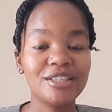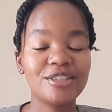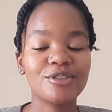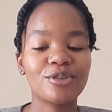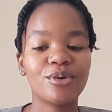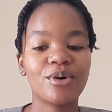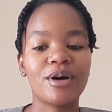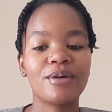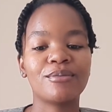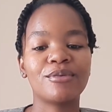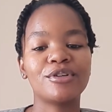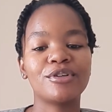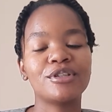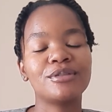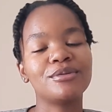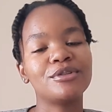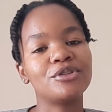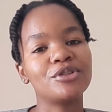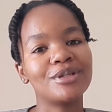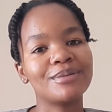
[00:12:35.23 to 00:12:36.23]
So I'm going to
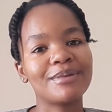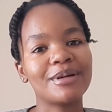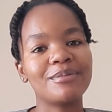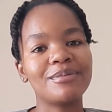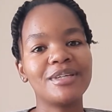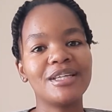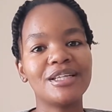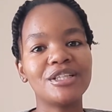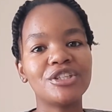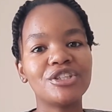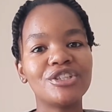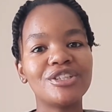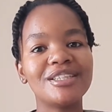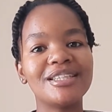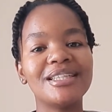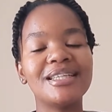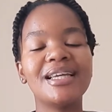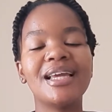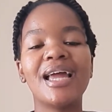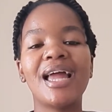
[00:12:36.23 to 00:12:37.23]
be doing my
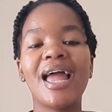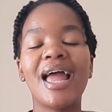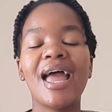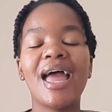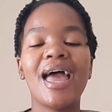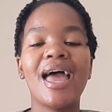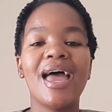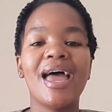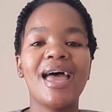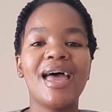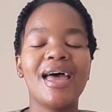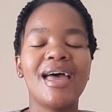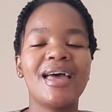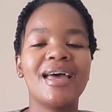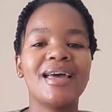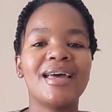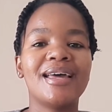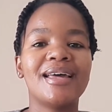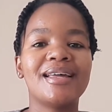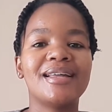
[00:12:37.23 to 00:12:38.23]
PhD,
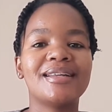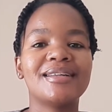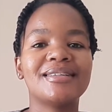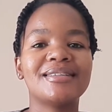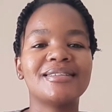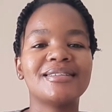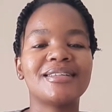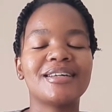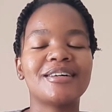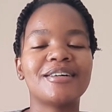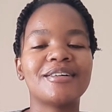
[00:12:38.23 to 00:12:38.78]
and